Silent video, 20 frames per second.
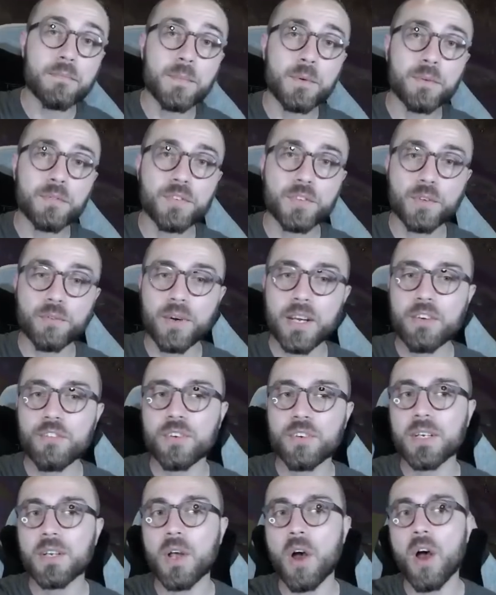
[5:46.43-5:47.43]
I've moved
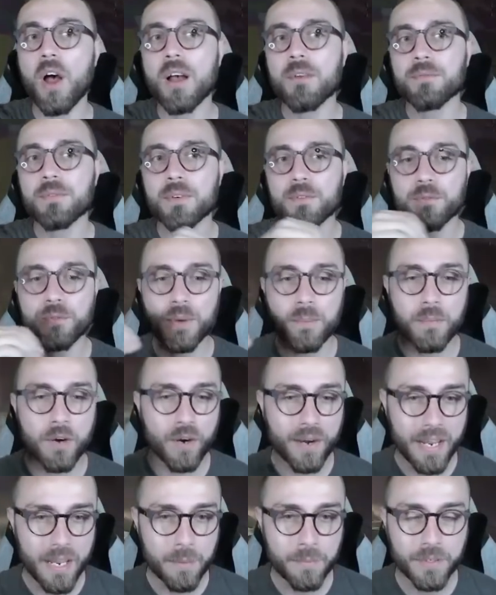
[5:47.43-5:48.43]
Serration off from
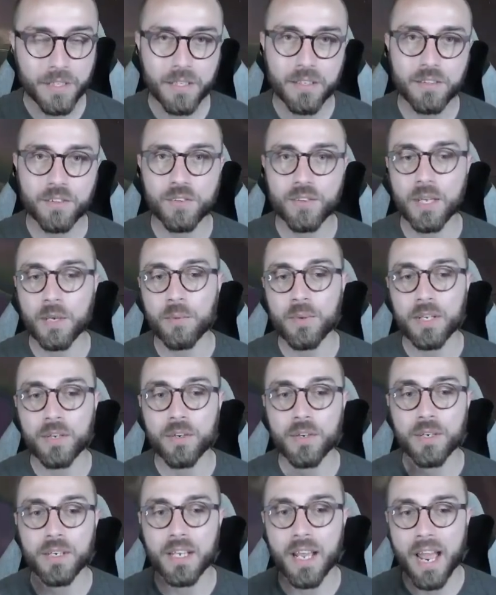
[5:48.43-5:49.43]
our amulet so that we
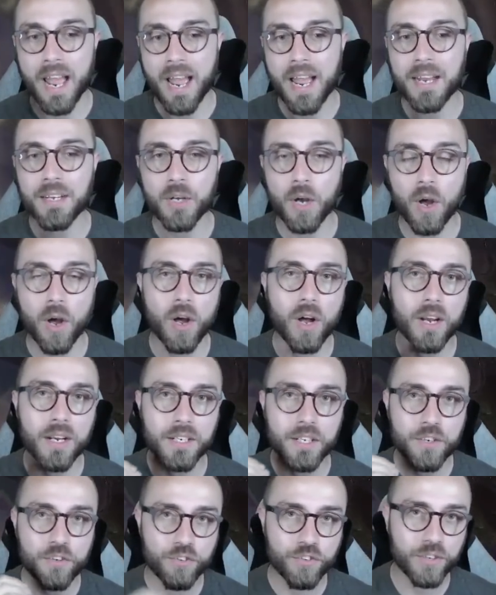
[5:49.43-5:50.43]
could add
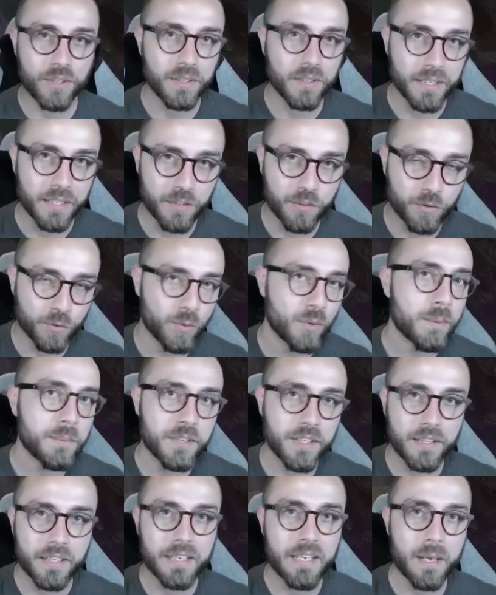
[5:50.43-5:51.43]
on Shielding Storm
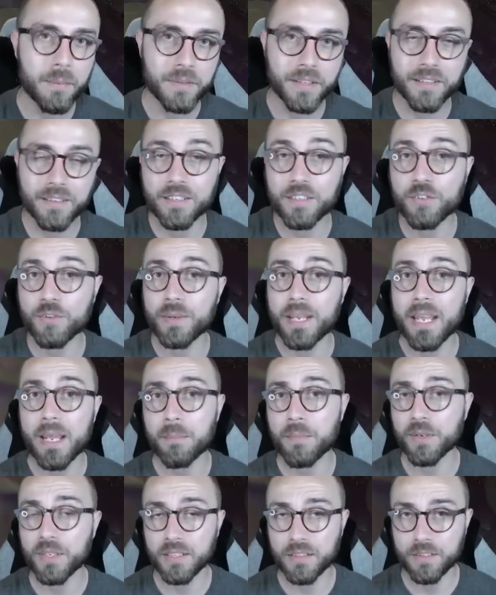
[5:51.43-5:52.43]
to the amulet since you
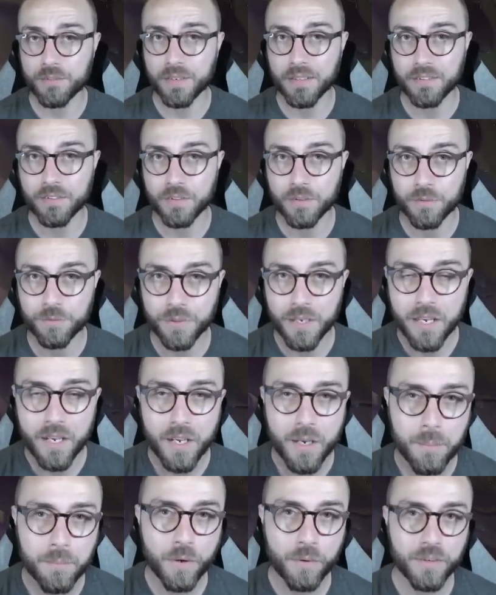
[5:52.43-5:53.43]
can put a defensive
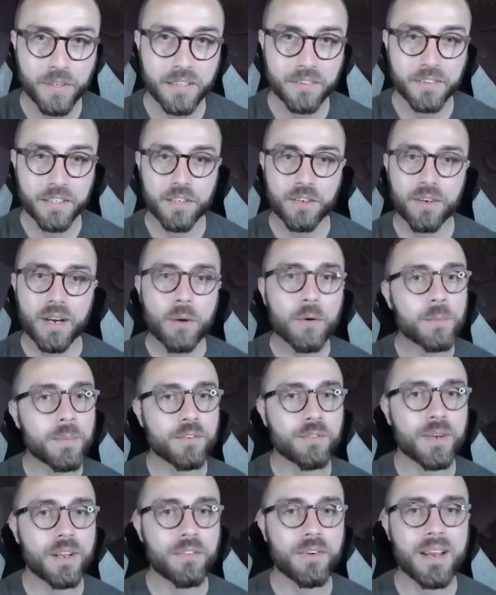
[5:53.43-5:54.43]
bonus here. I would
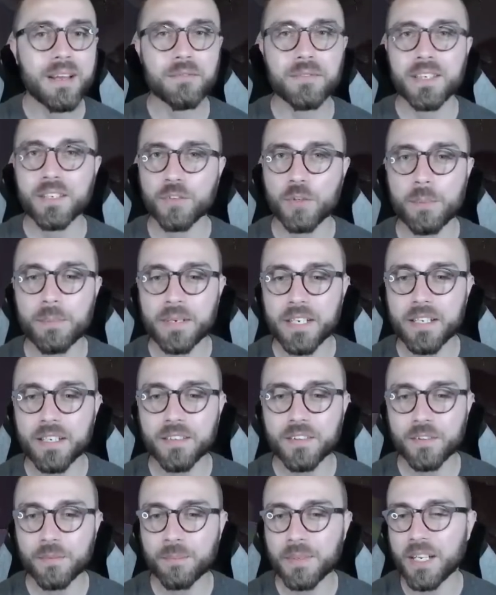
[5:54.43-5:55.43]
much rather have
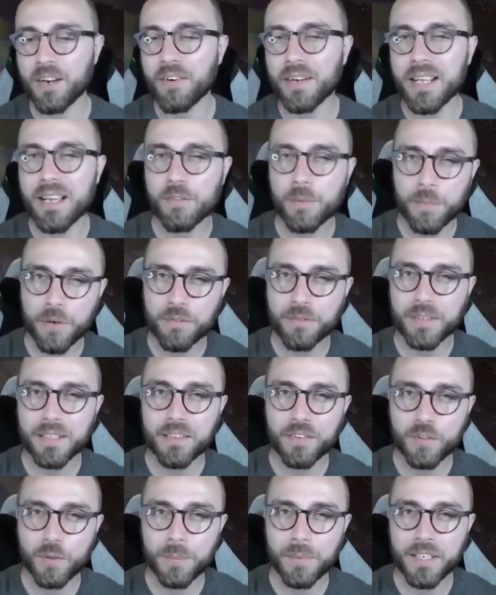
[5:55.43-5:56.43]
Disobedience, but I already have a perfect
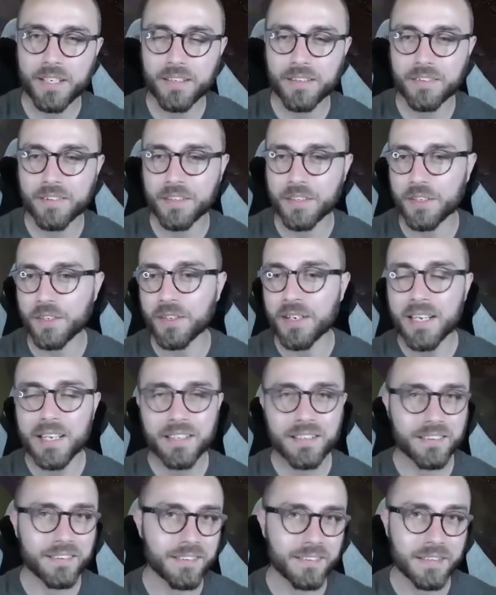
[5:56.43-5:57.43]
Disobedience here.
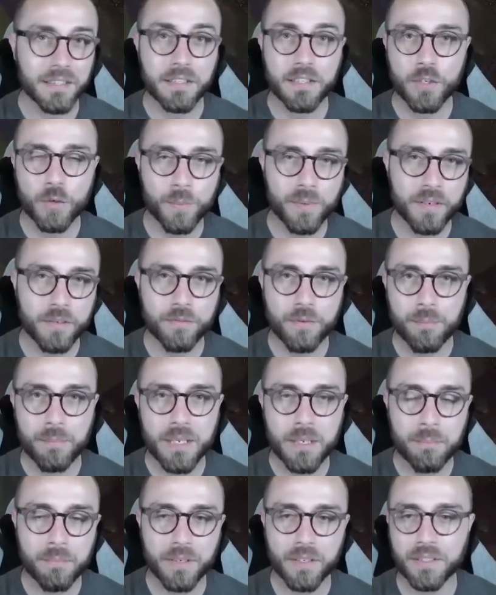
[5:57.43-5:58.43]
This is a little bit of a
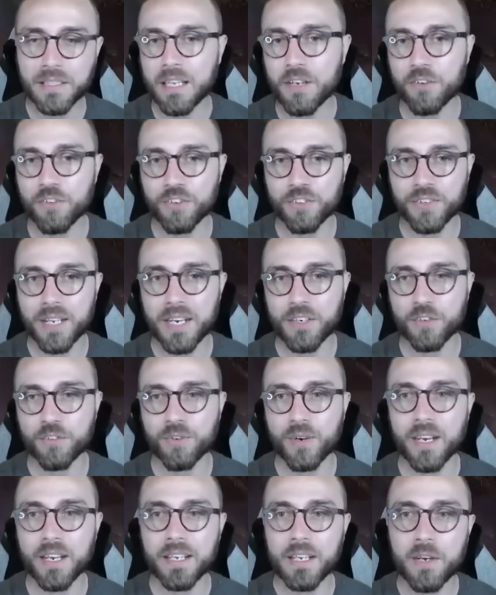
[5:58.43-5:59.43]
meme build that I was just kind of
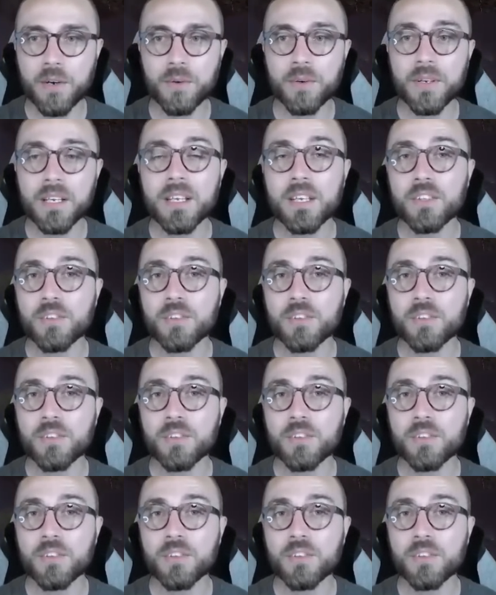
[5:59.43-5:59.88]
trying out.